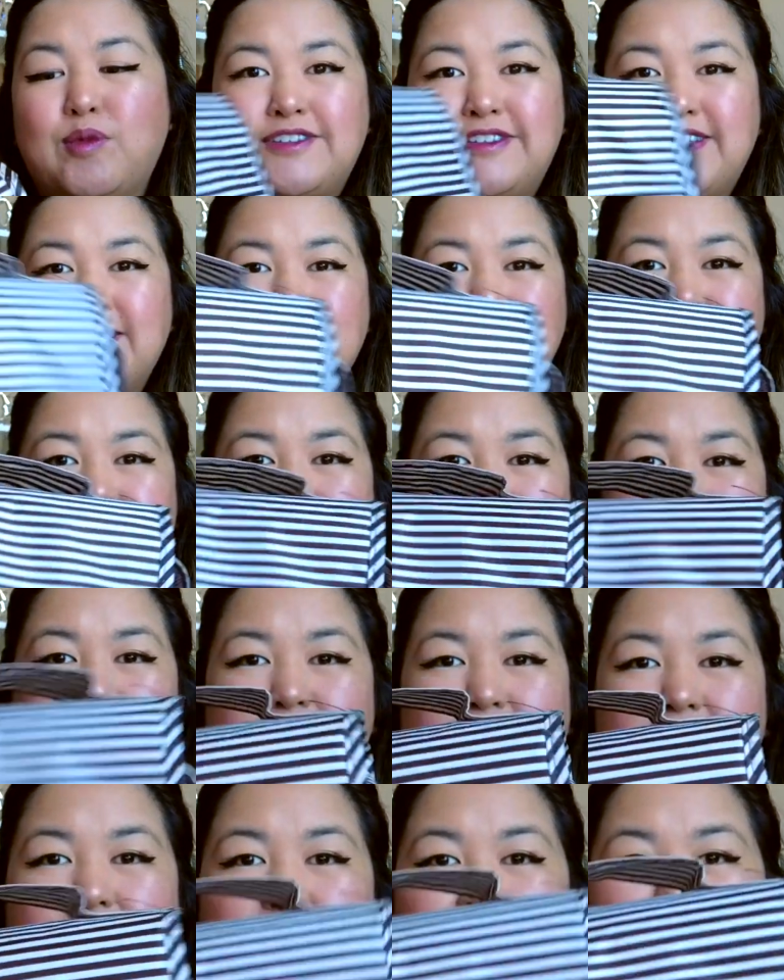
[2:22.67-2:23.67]
You can
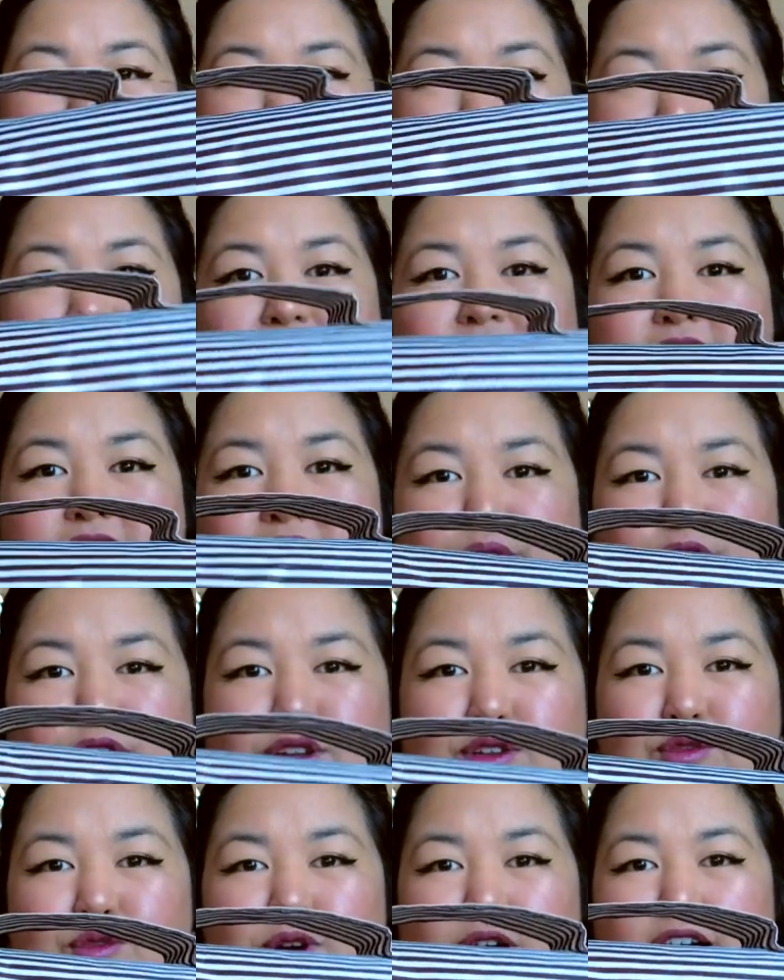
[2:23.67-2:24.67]
see it's
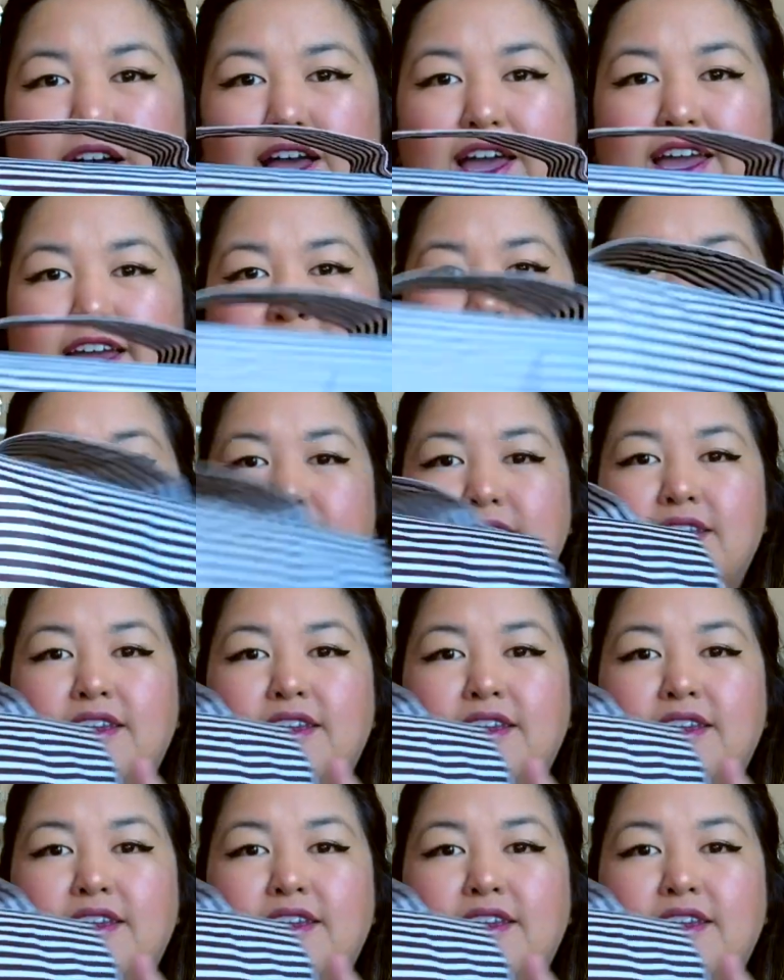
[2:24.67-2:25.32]
pretty wide